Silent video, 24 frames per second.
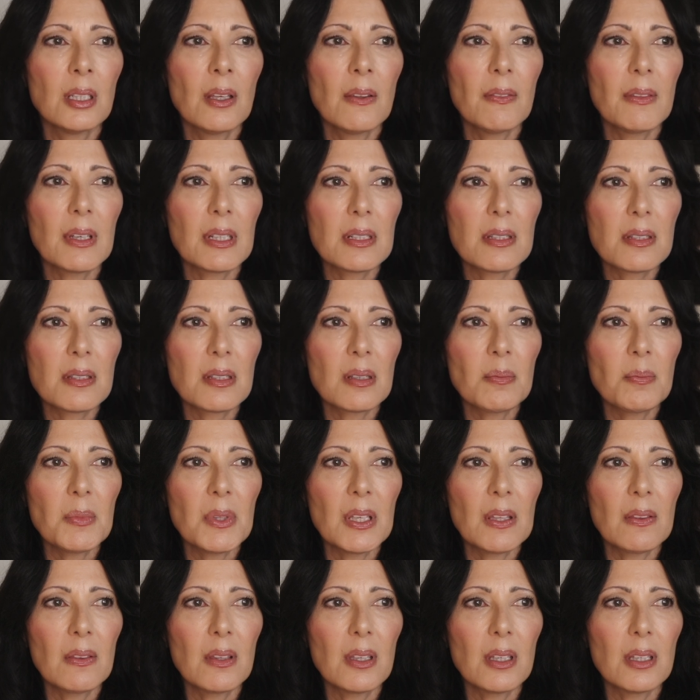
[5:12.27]
that's
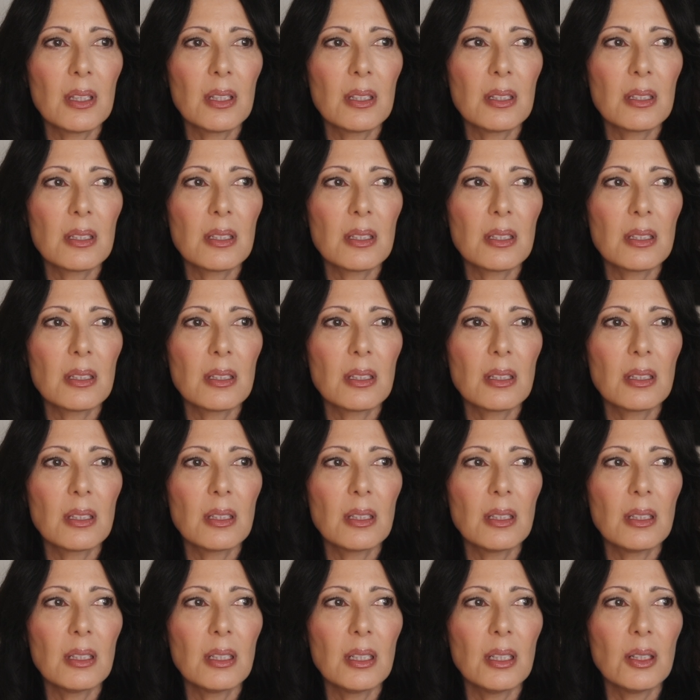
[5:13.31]
something that,
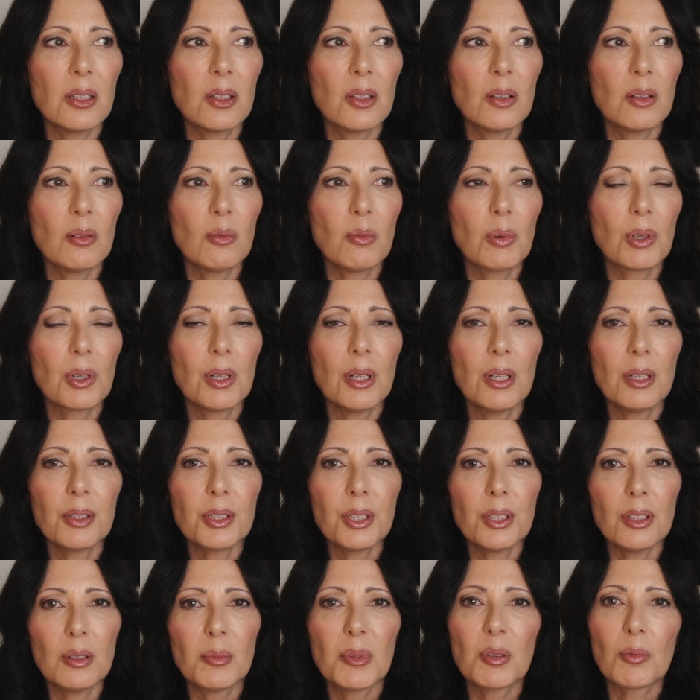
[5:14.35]
we're all
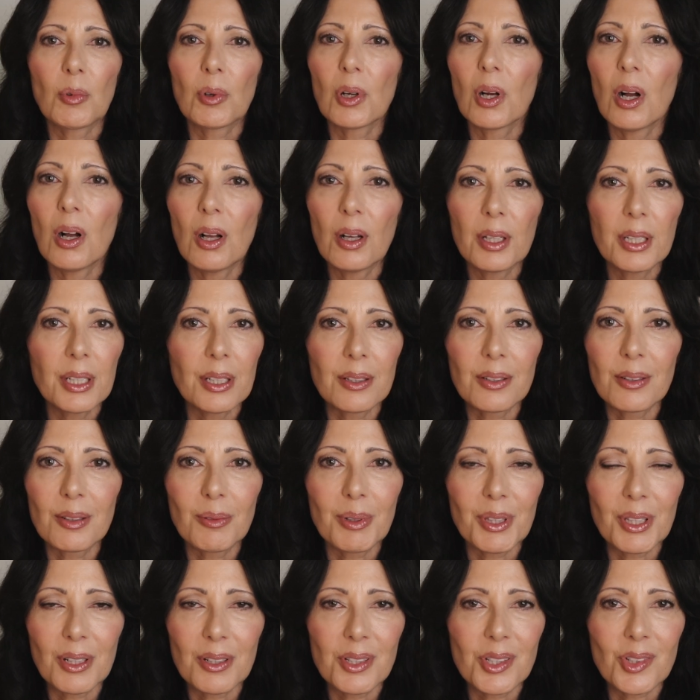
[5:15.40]
human, we're all here
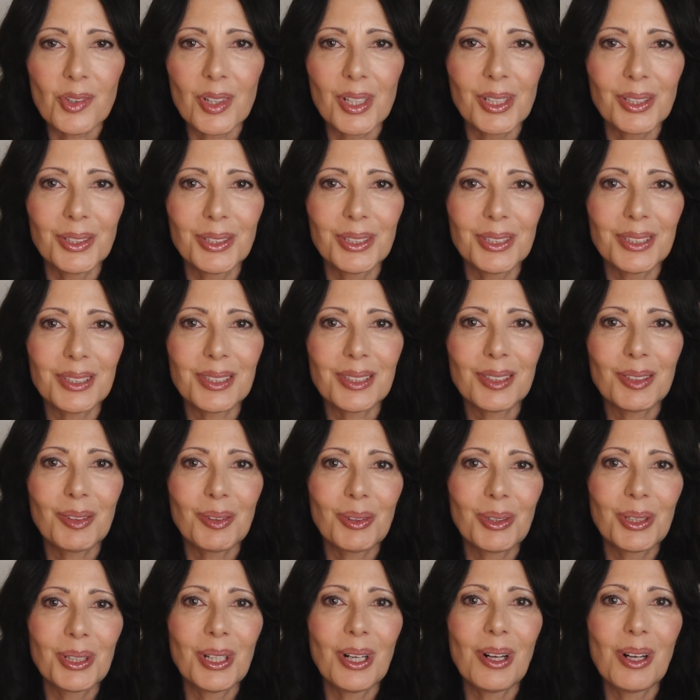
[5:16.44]
with our struggles,
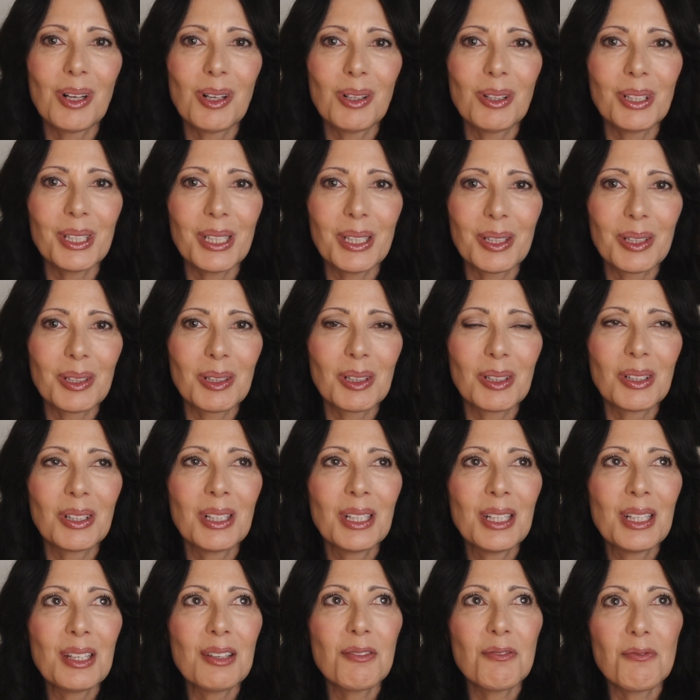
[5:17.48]
we're all here
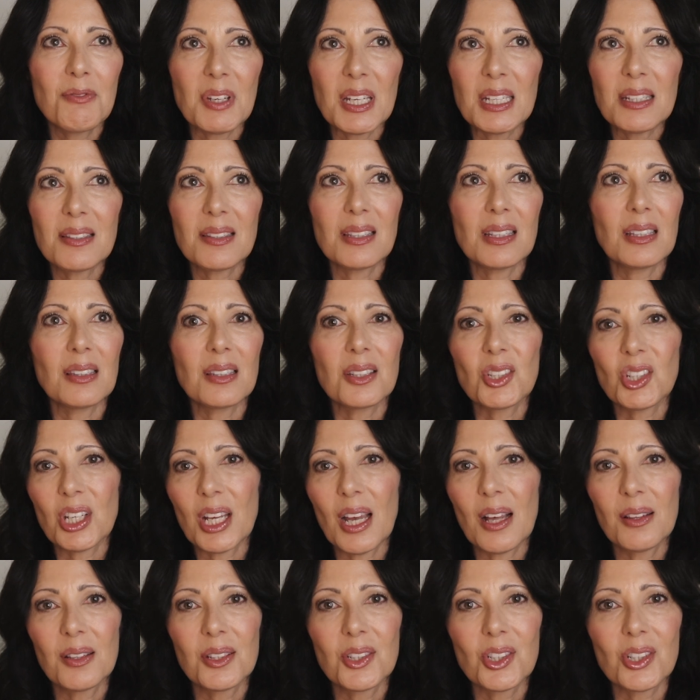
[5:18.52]
facing the
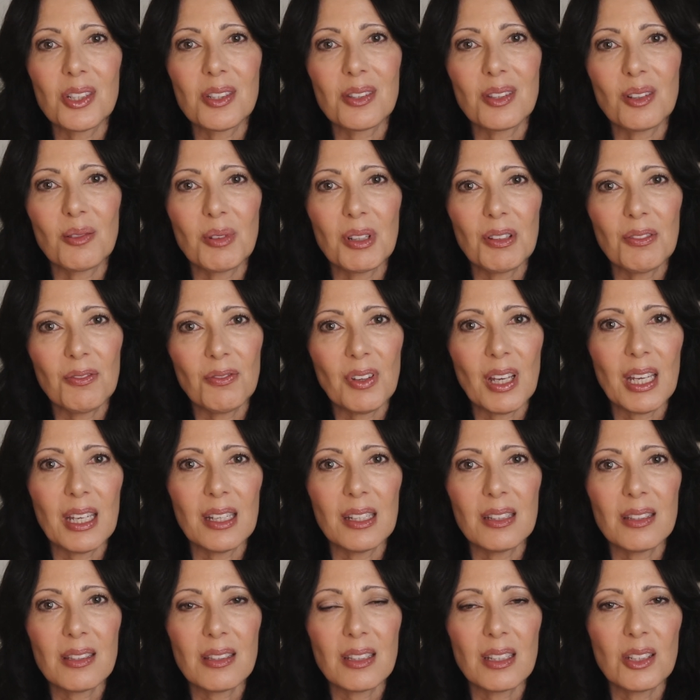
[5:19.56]
challenges that we
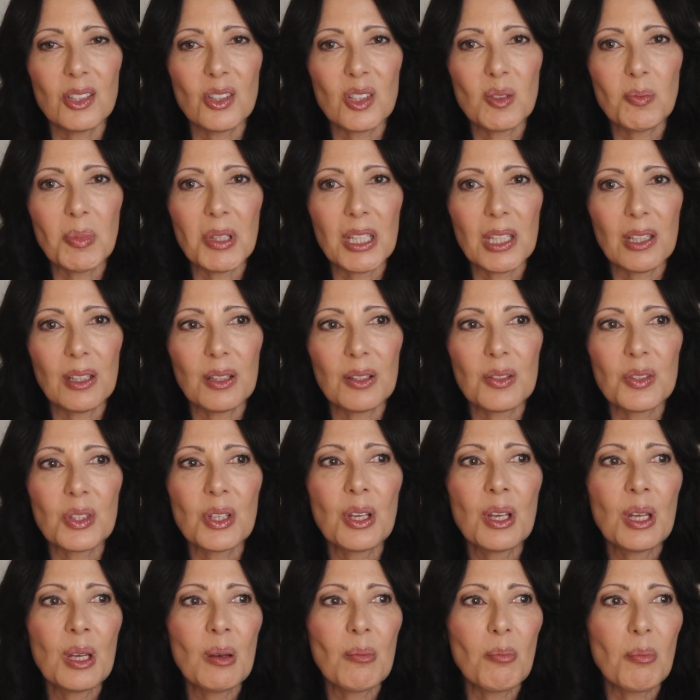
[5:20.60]
face. And just because
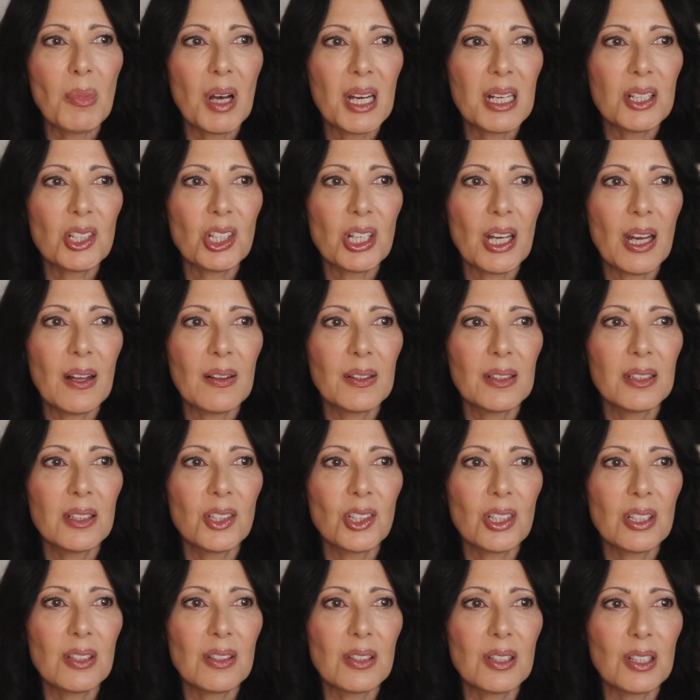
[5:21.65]
my
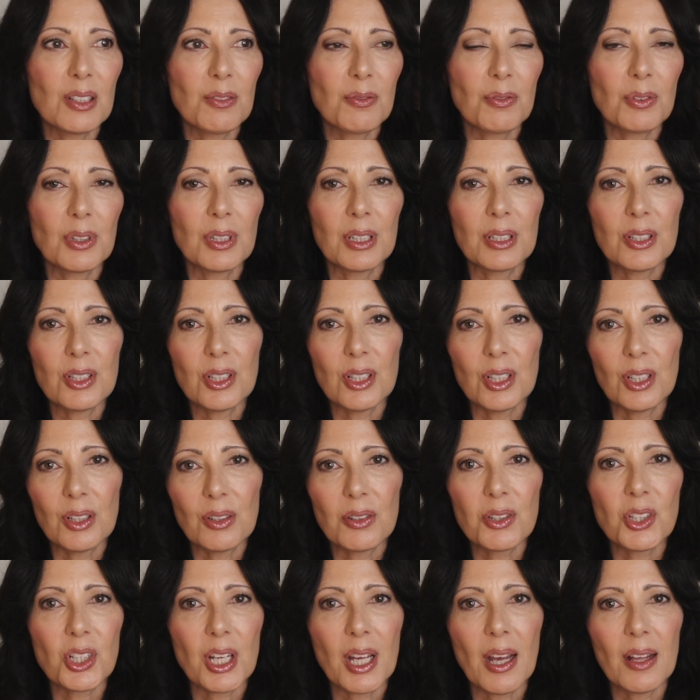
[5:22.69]
challenge is different to
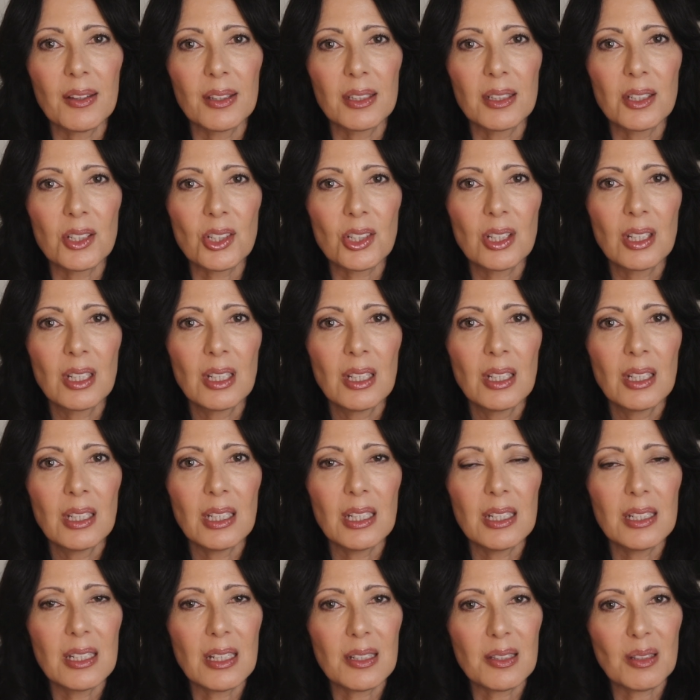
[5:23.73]
your challenge,
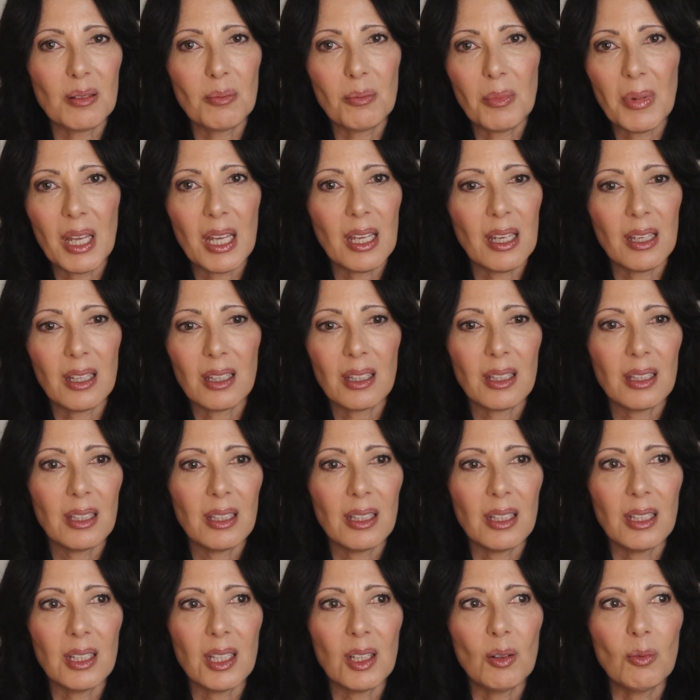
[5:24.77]
it doesn't make
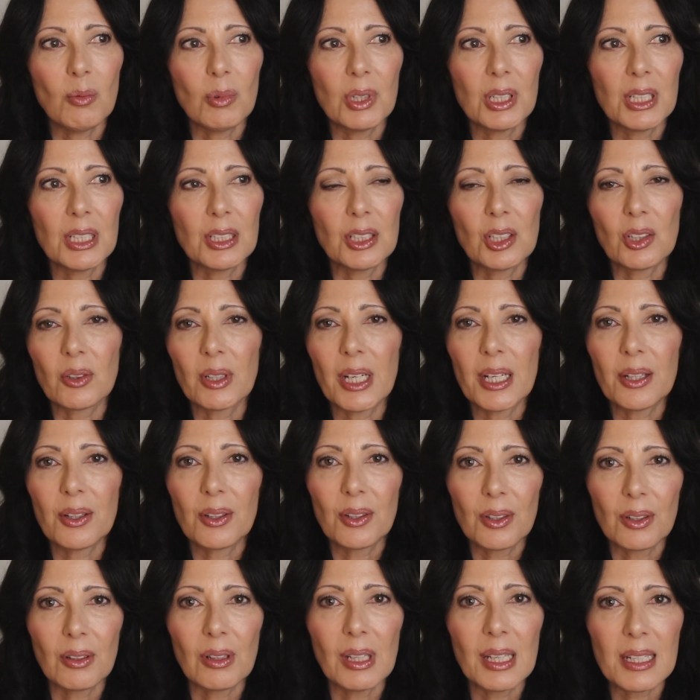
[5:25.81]
any one
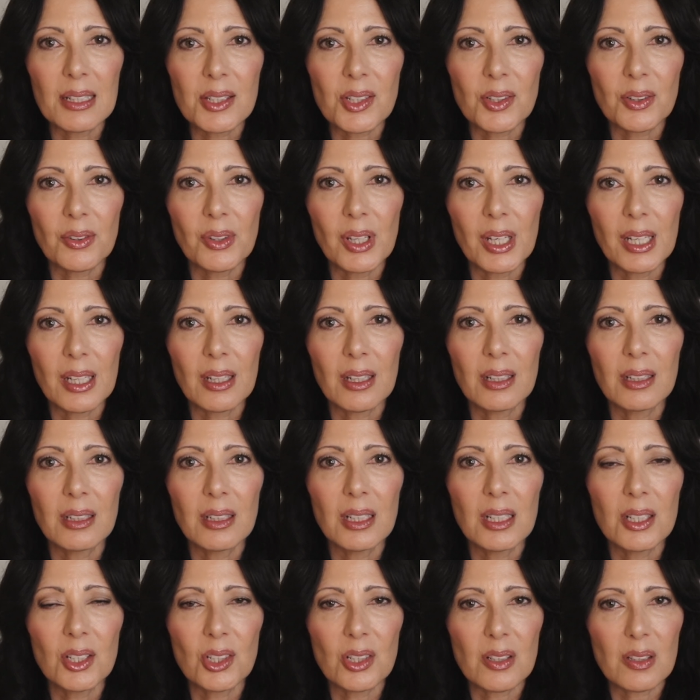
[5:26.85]
greater or lesser than.
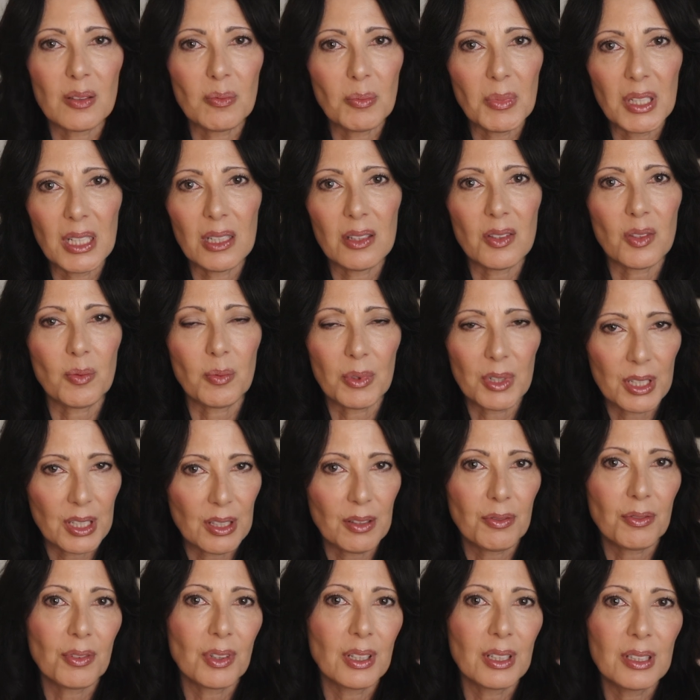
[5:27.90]
It just means we're
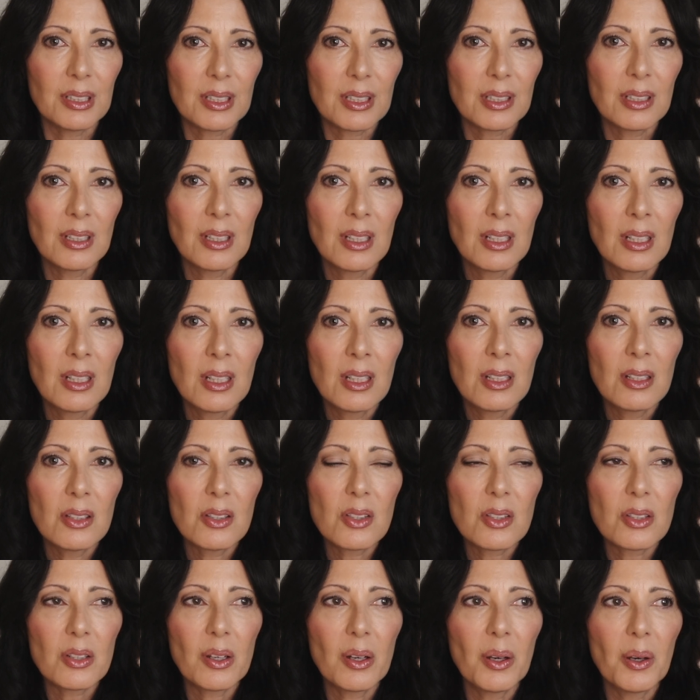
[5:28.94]
different.
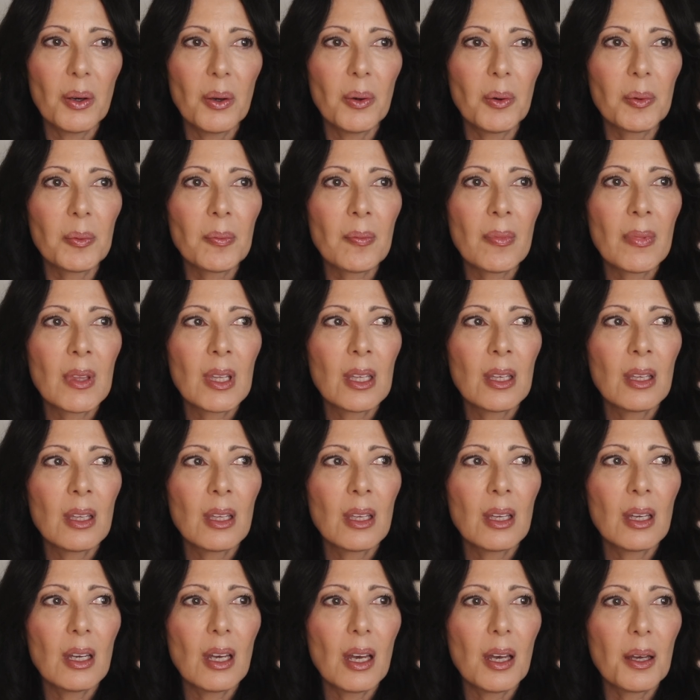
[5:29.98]
So,
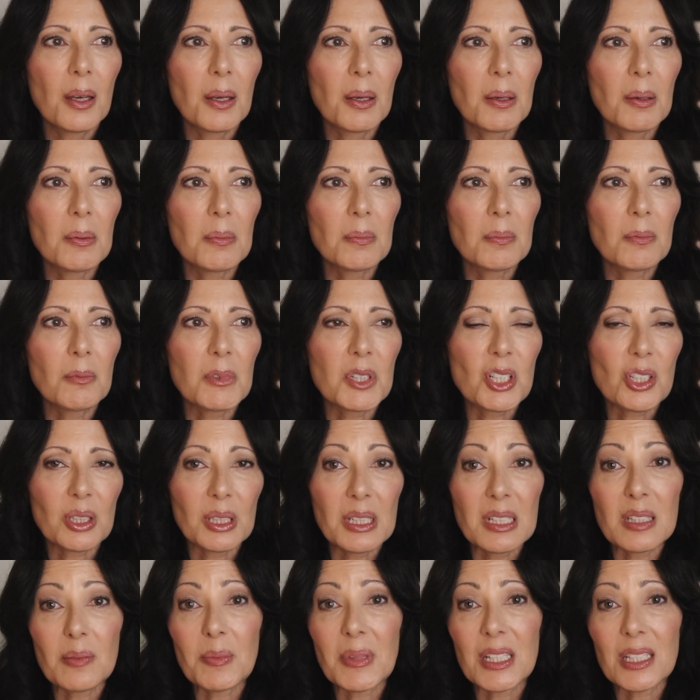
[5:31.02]
which
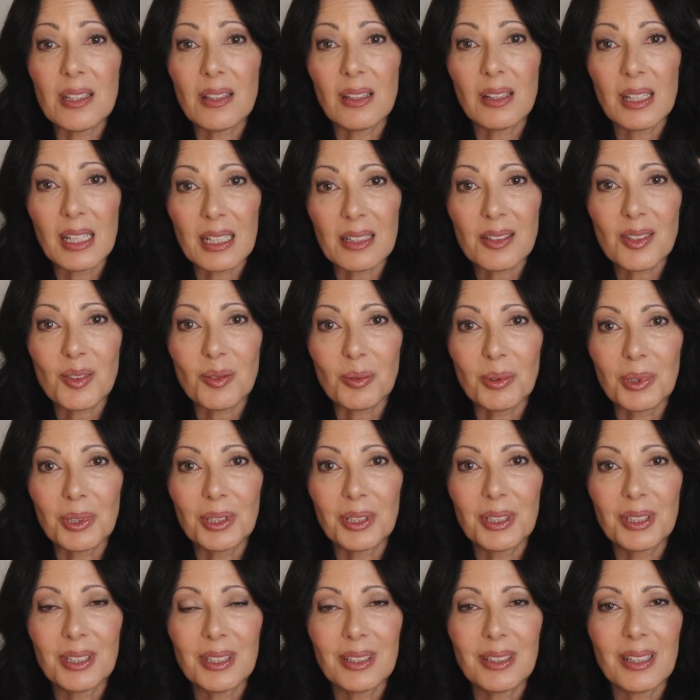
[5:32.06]
leads me to the next
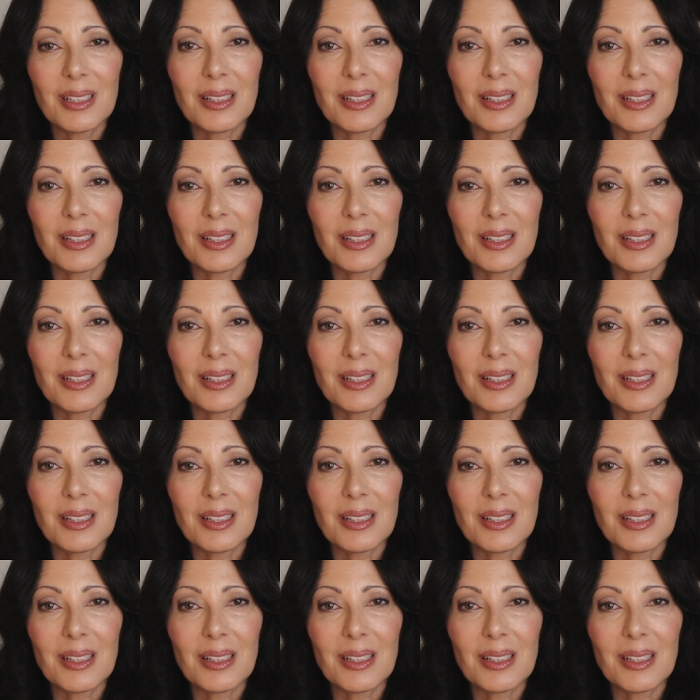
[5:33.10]
word,